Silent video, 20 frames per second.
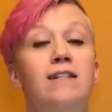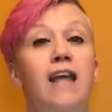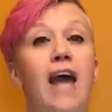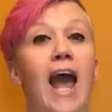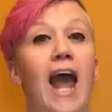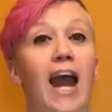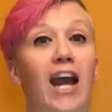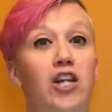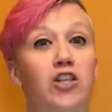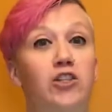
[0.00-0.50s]
that
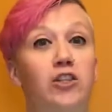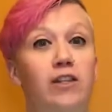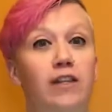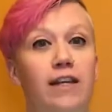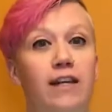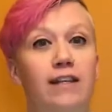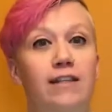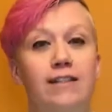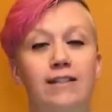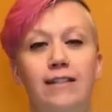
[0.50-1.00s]
actually
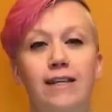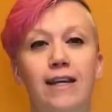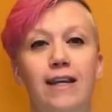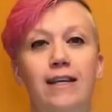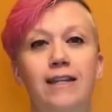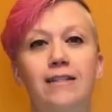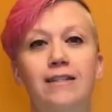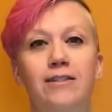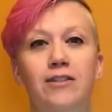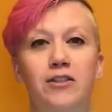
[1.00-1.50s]

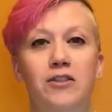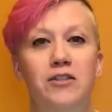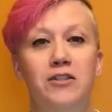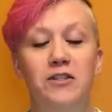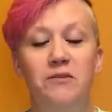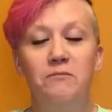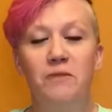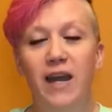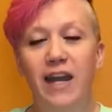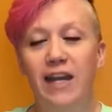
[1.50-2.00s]
exist just
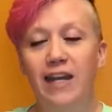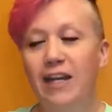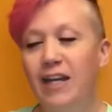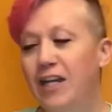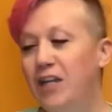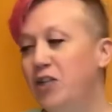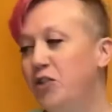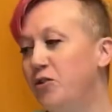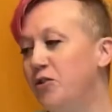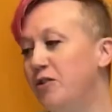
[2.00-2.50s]
to make it
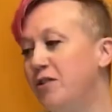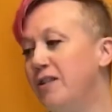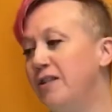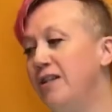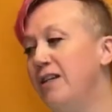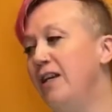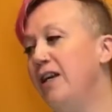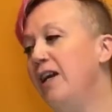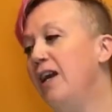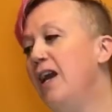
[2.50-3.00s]

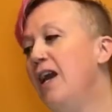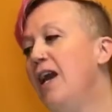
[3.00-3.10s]
interesting.